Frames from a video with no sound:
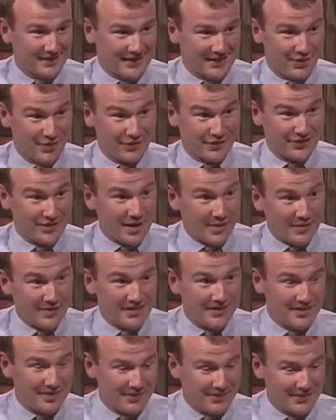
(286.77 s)
And on top
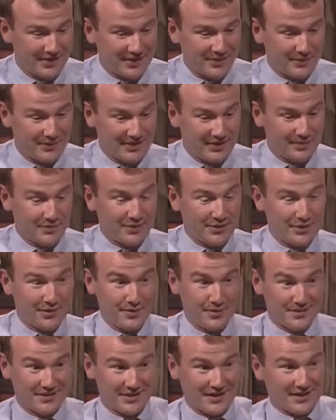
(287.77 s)
of the implant, we can put
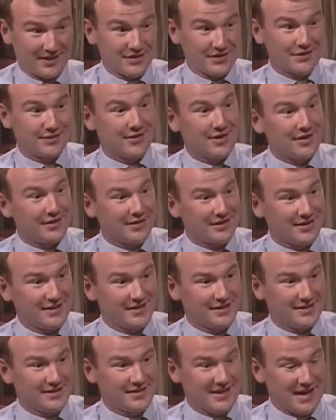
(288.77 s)
almost like a trailer
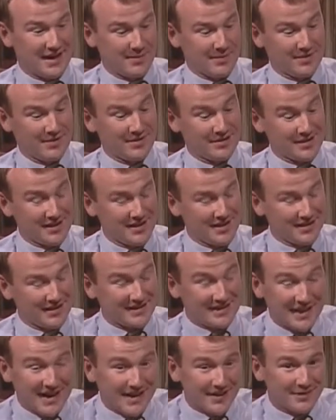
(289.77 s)
hitch
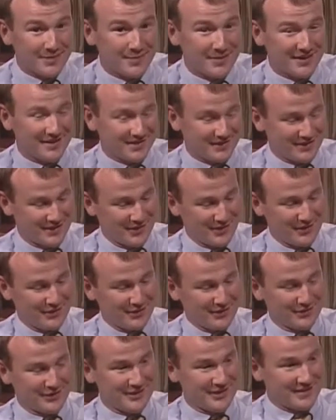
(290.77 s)
attachment so
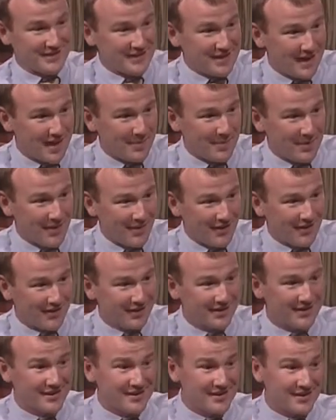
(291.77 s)
it'll snap
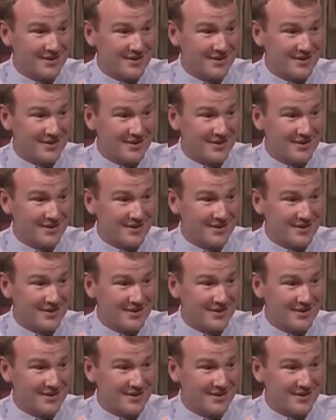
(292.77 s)
on.